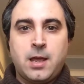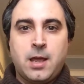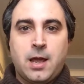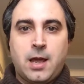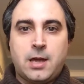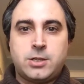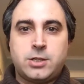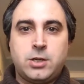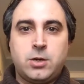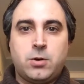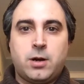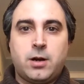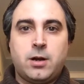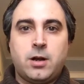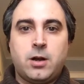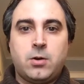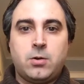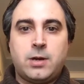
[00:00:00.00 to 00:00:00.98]
As you are
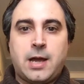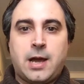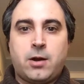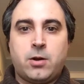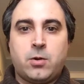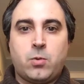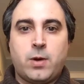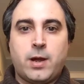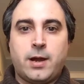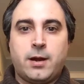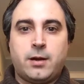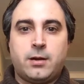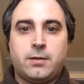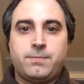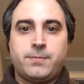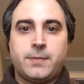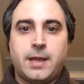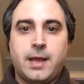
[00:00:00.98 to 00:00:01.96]
no doubt
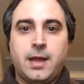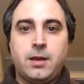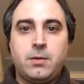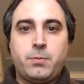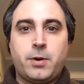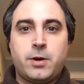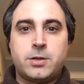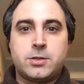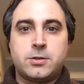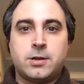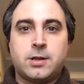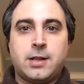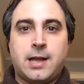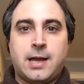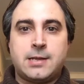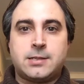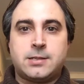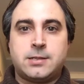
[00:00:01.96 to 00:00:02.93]
aware, in-person
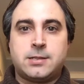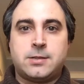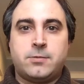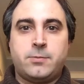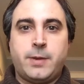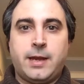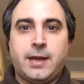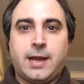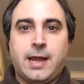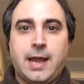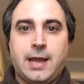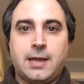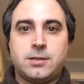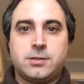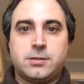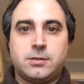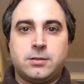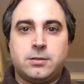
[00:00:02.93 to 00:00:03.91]
classes have been
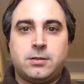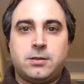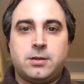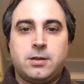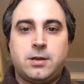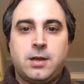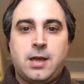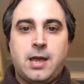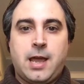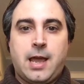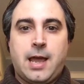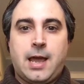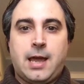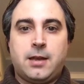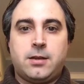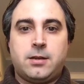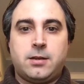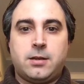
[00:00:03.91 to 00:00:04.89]
canceled
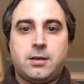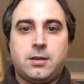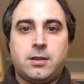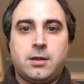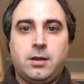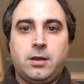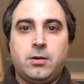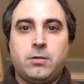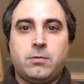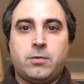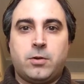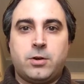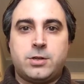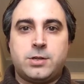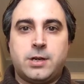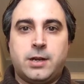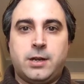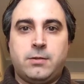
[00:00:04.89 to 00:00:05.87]
at the
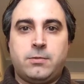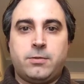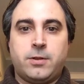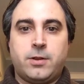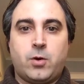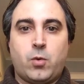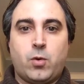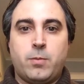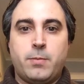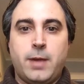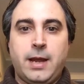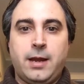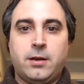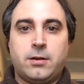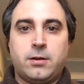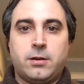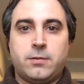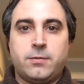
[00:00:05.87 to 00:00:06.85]
university for the
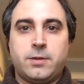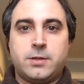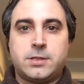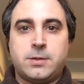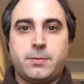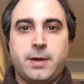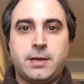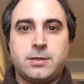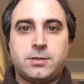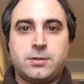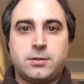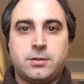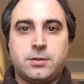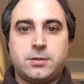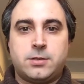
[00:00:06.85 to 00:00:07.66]
remainder of the semester.